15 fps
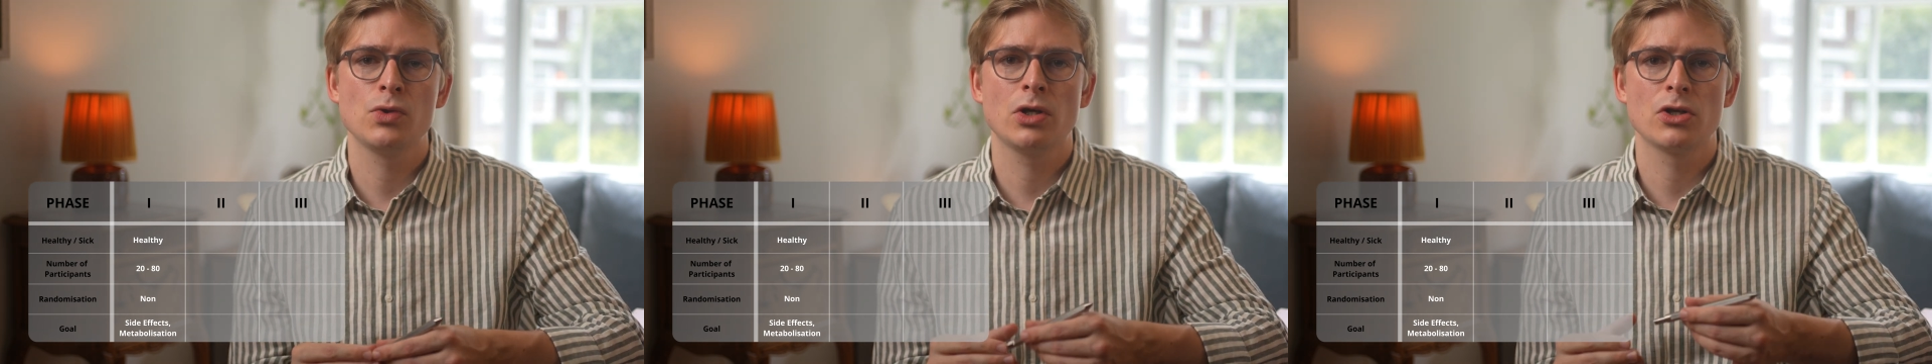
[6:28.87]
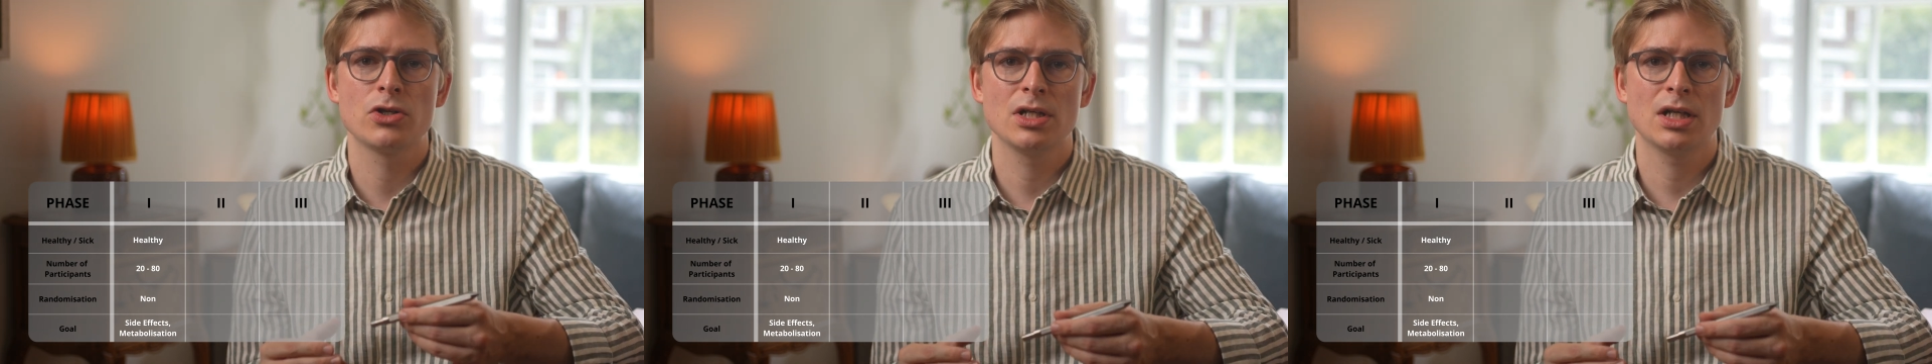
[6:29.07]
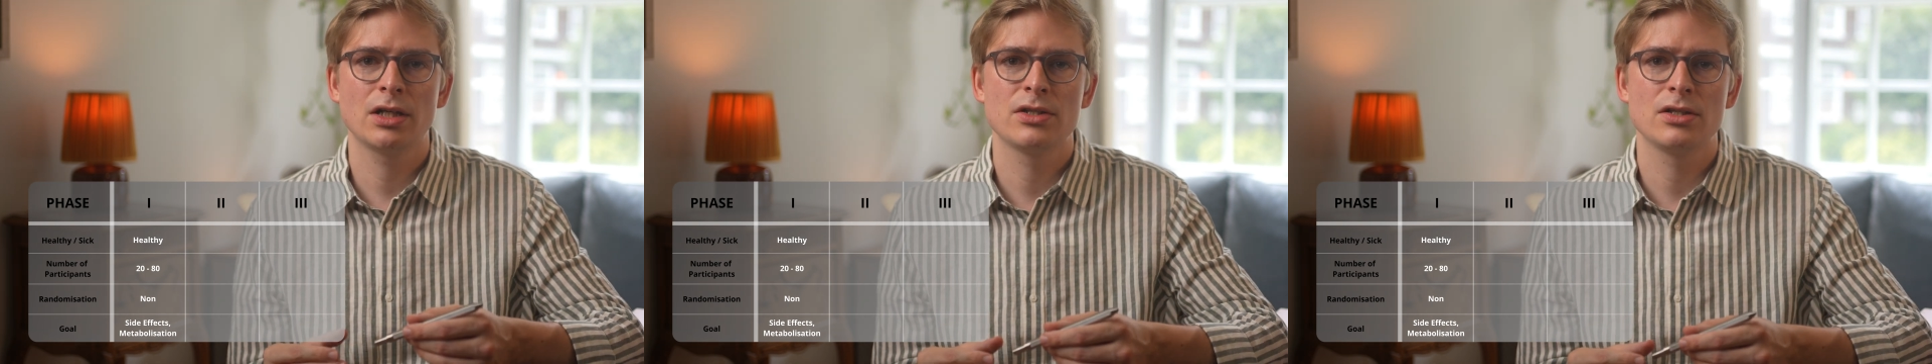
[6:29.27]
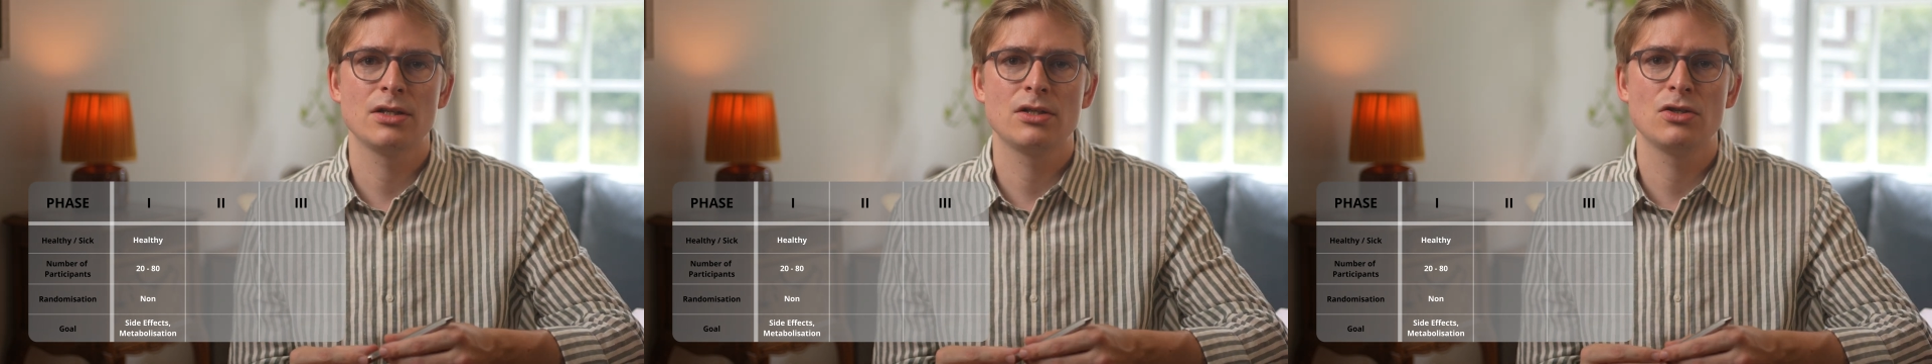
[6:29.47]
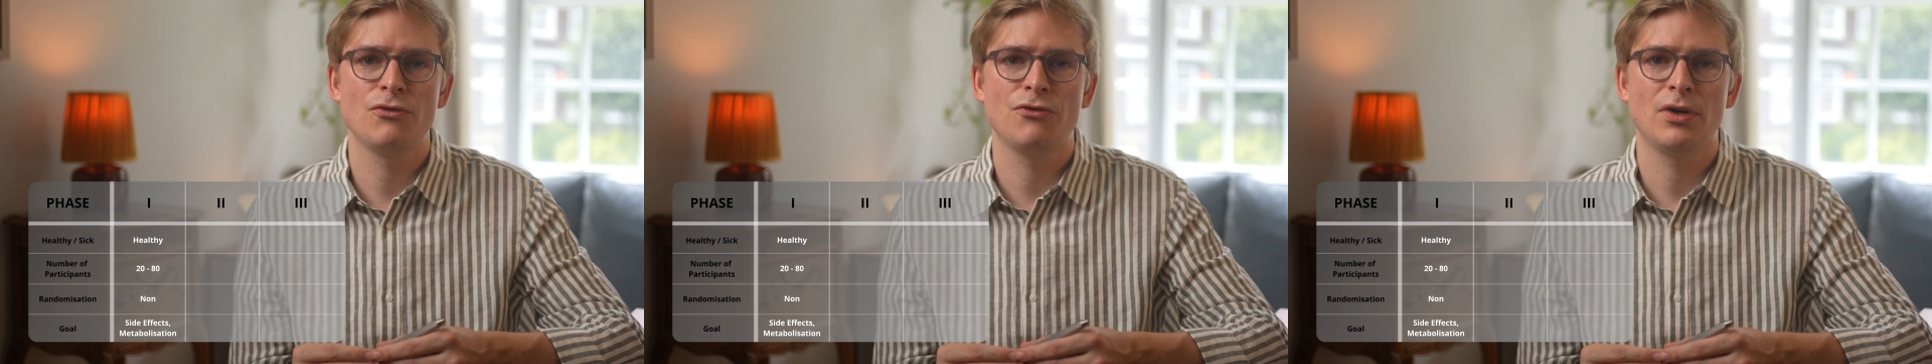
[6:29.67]

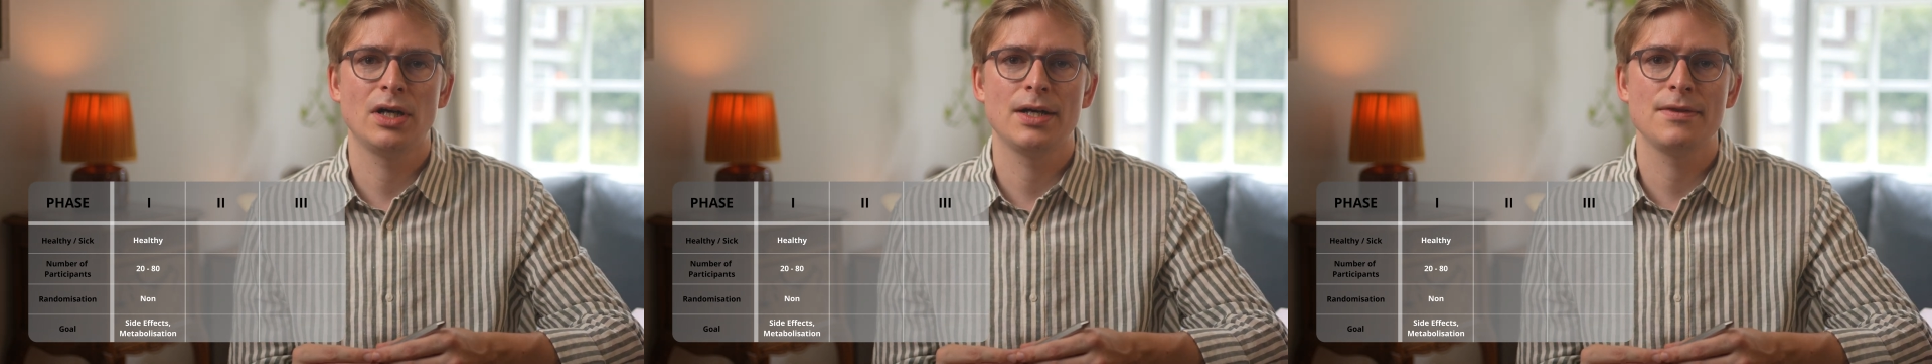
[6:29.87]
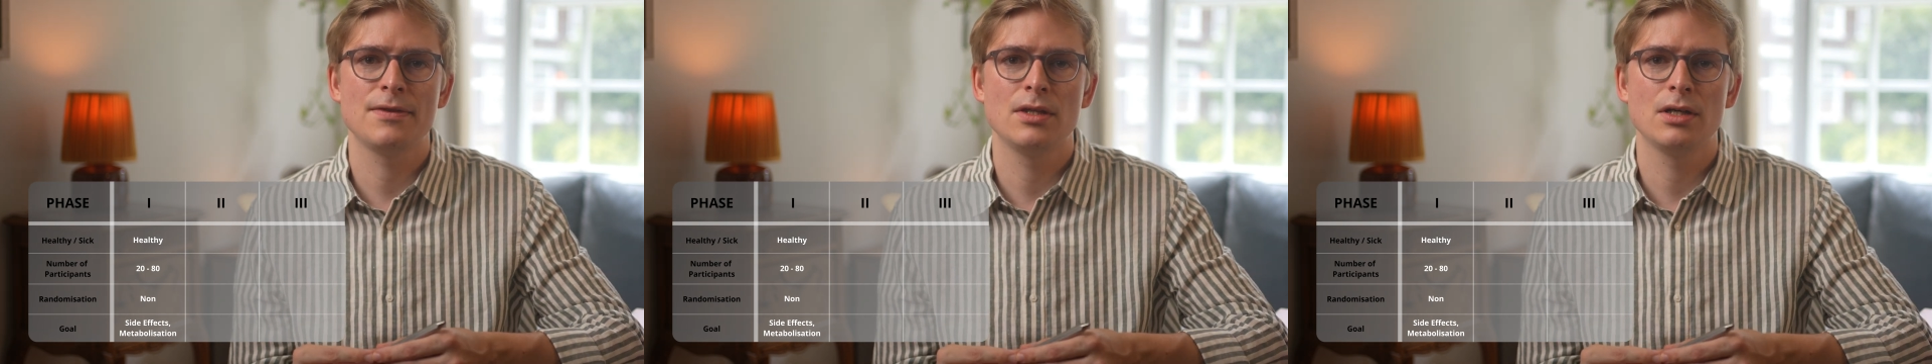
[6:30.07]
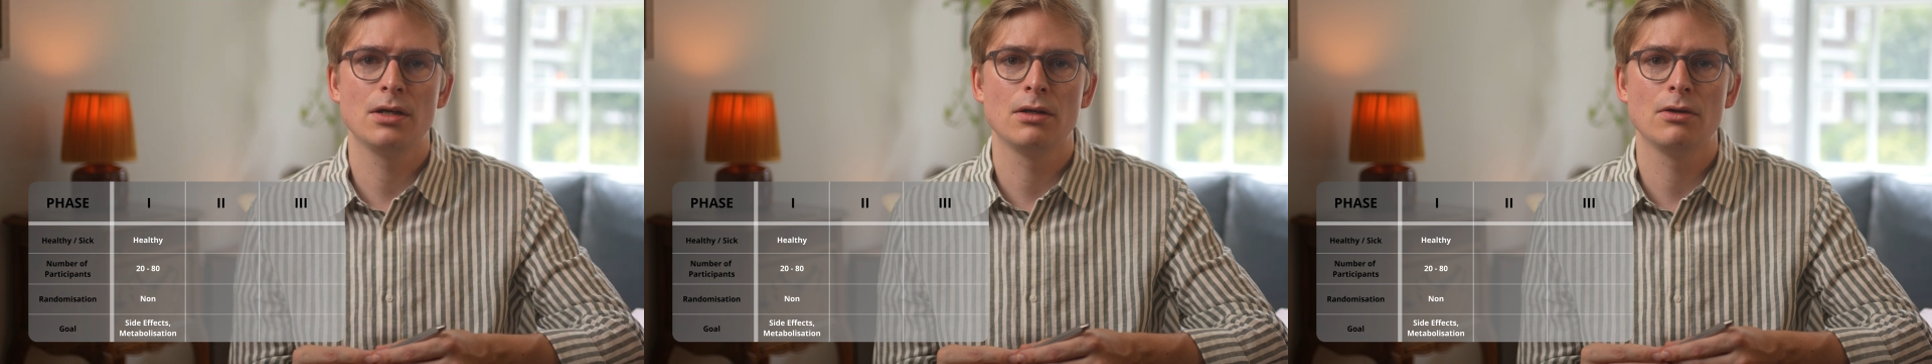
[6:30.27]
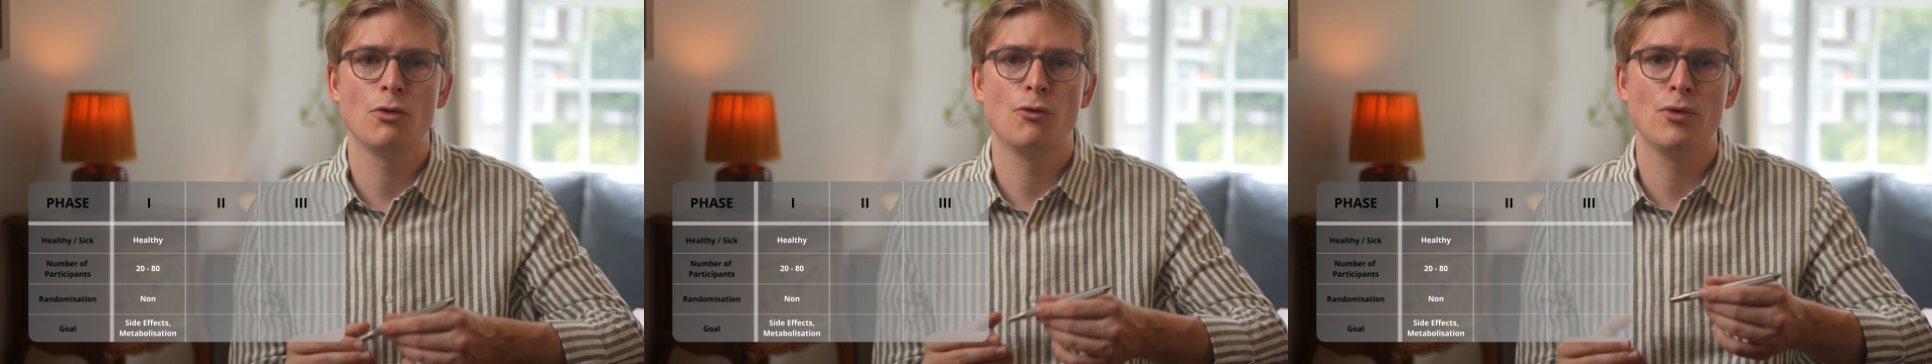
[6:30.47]
conducted to find the